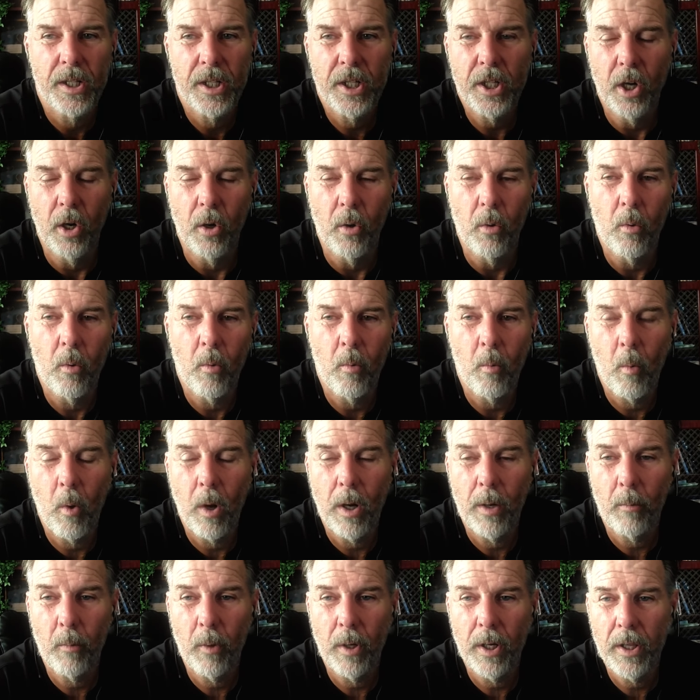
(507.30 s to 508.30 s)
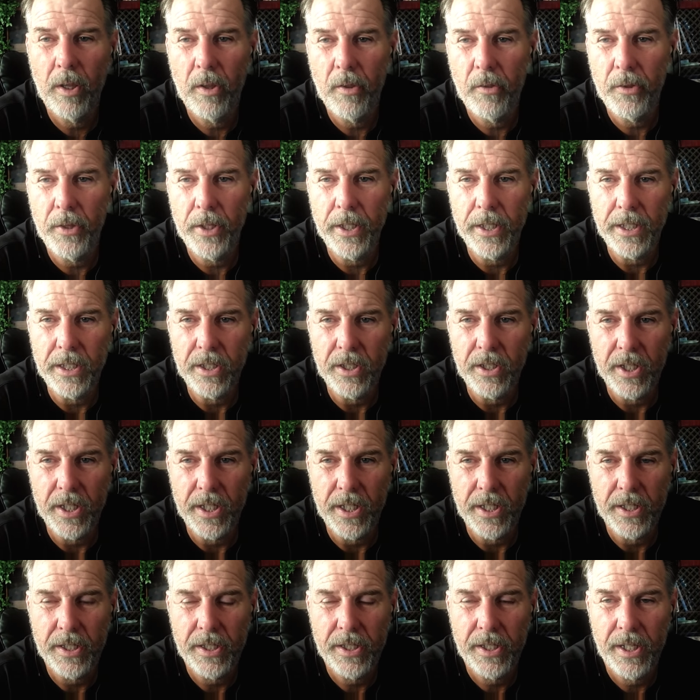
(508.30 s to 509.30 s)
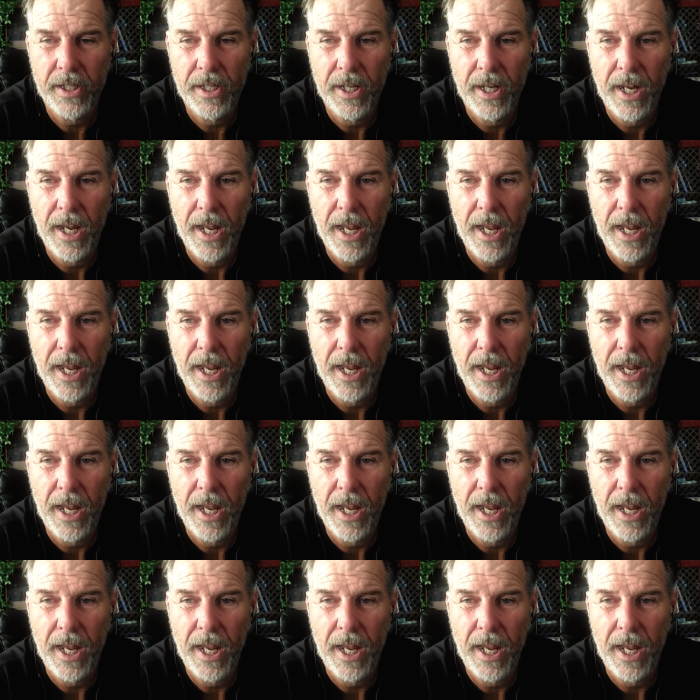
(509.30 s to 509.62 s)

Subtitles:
You know, one of the things is,